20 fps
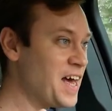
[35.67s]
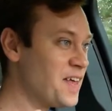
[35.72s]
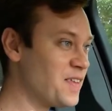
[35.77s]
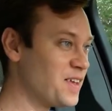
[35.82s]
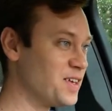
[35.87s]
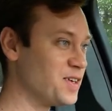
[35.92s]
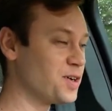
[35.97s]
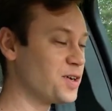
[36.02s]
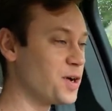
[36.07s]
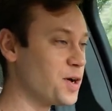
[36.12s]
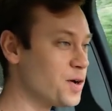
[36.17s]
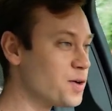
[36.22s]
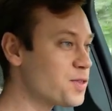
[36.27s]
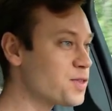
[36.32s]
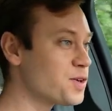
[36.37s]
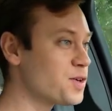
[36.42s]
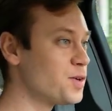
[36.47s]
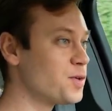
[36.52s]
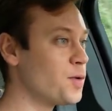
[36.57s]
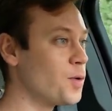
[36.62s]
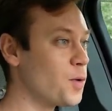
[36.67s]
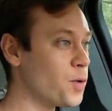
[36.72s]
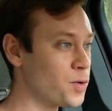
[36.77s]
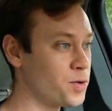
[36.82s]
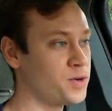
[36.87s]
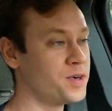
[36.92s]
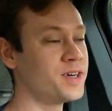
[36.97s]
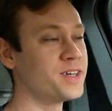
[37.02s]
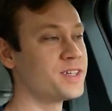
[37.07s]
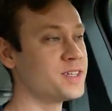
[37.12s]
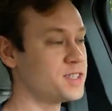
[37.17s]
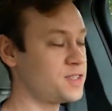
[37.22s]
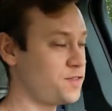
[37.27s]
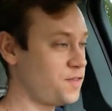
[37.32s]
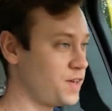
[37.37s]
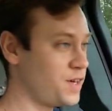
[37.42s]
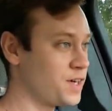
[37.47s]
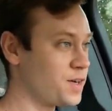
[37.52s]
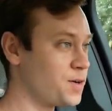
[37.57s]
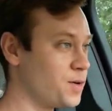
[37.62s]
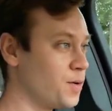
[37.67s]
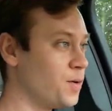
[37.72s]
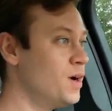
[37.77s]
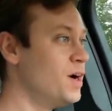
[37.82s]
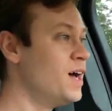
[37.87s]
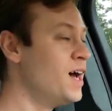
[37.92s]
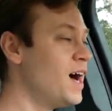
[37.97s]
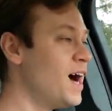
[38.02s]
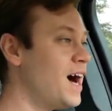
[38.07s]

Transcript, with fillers: that you go through ordering this vehicle.